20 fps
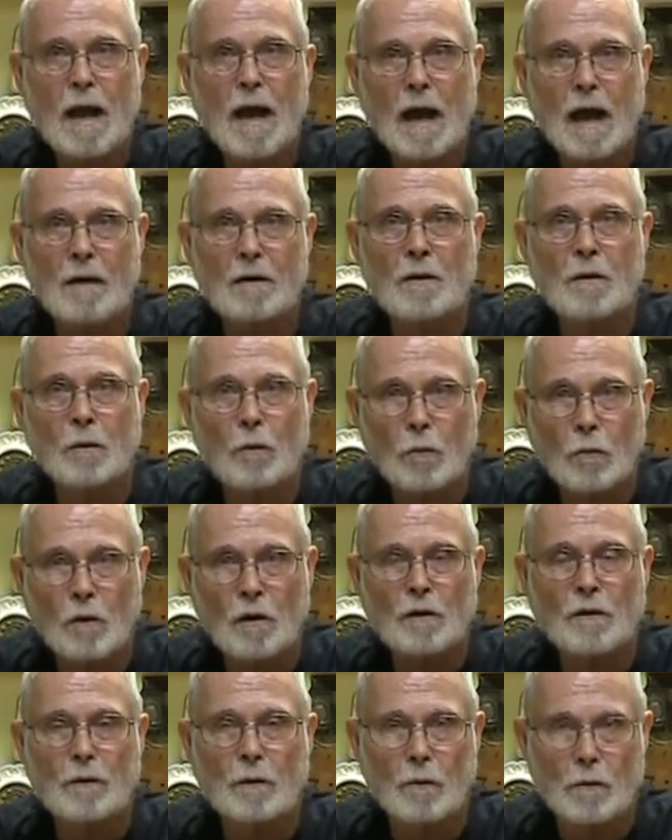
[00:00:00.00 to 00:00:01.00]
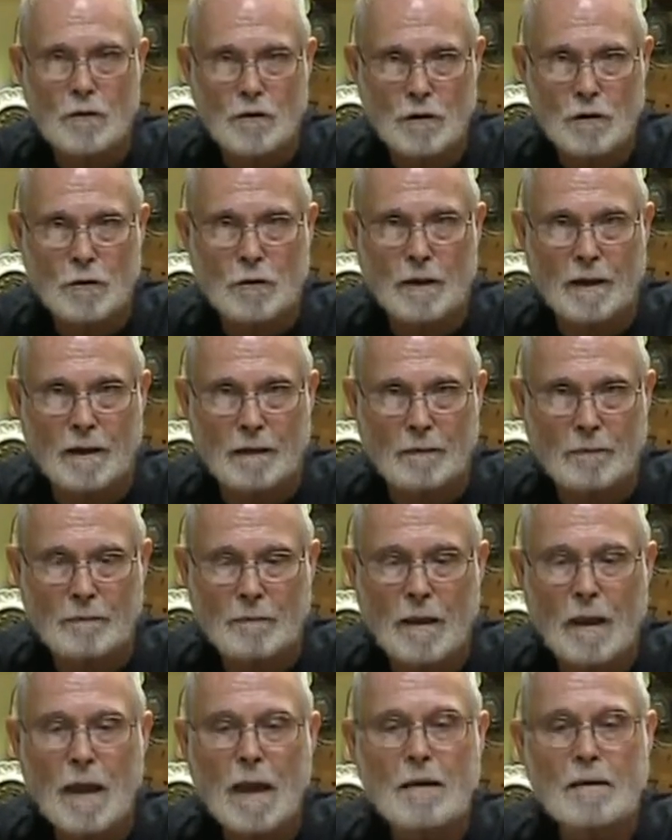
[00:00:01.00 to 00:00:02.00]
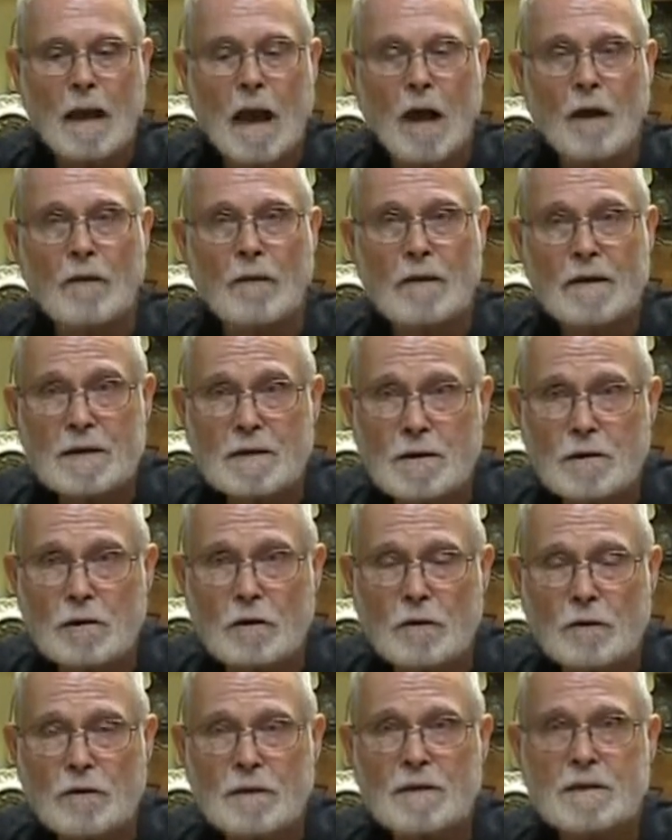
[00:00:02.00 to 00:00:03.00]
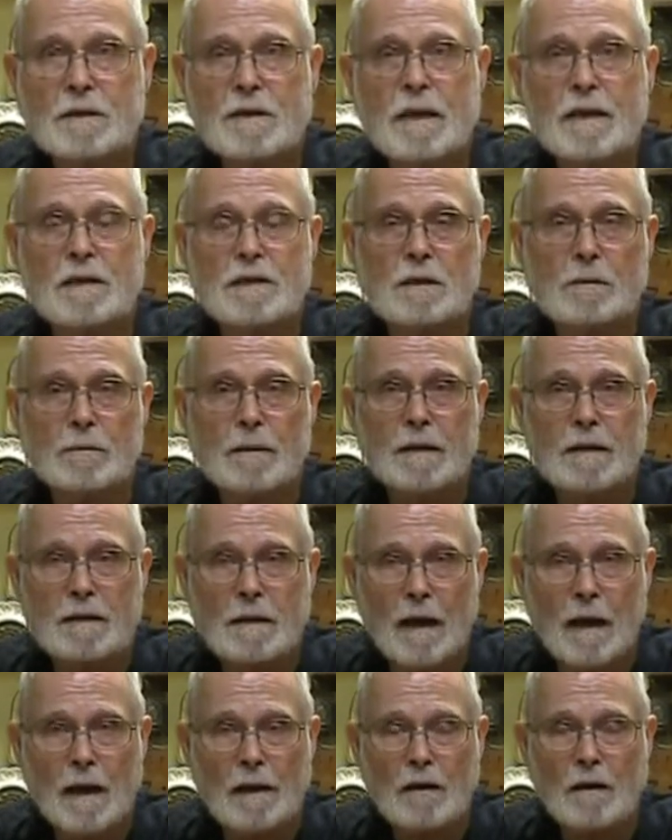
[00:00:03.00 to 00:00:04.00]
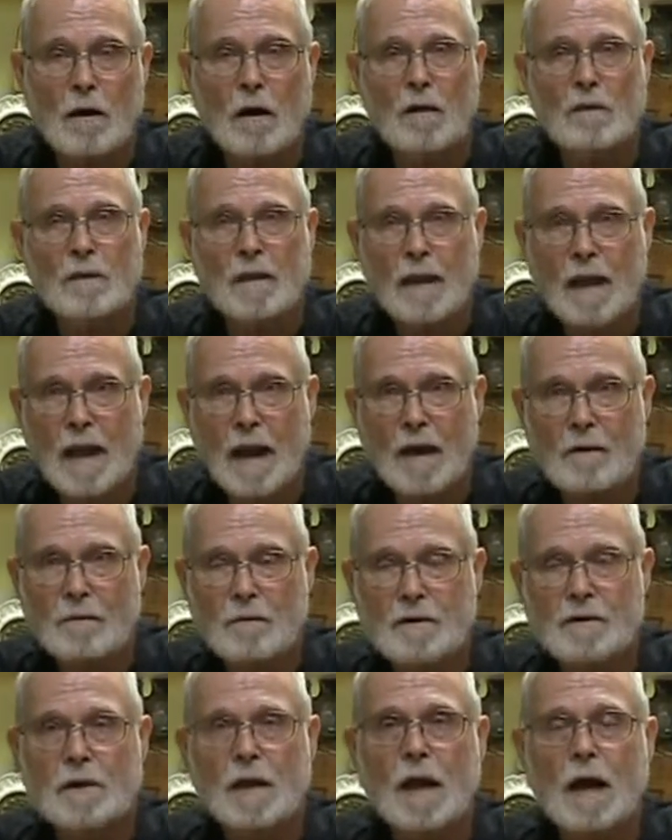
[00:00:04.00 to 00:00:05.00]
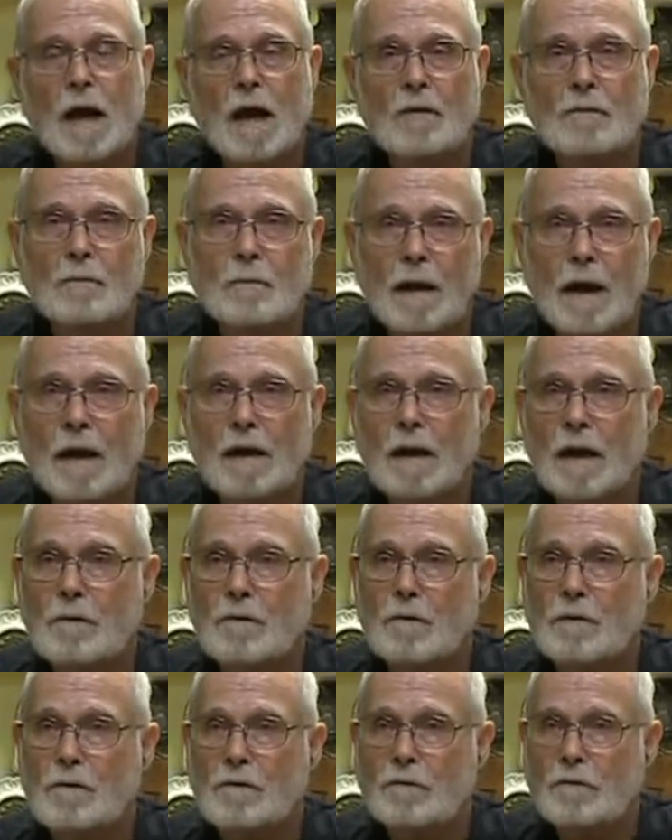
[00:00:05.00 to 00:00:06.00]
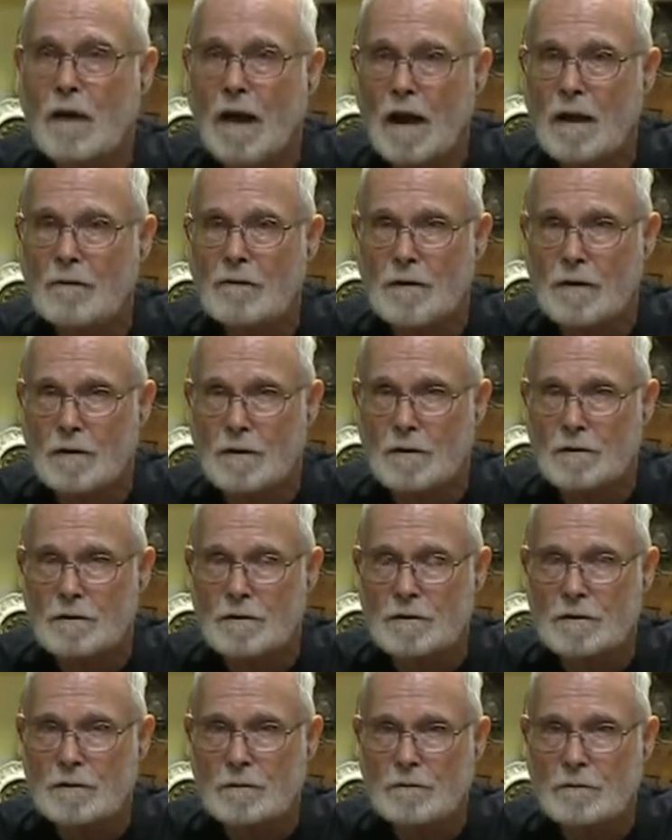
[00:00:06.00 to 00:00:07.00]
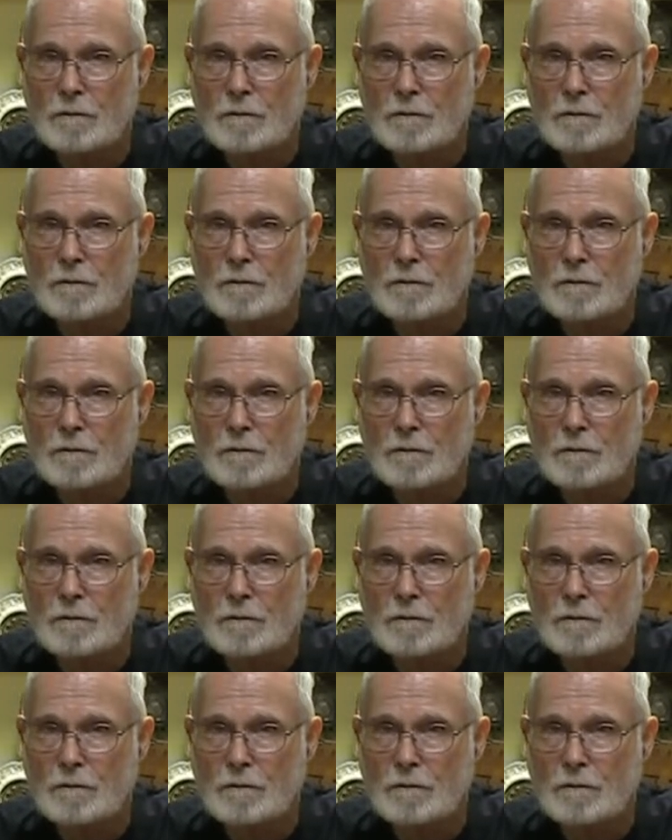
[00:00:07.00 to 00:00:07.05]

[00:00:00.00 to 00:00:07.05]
out of the work that we're doing. Now, this service needs to be done on the average about every 5 years.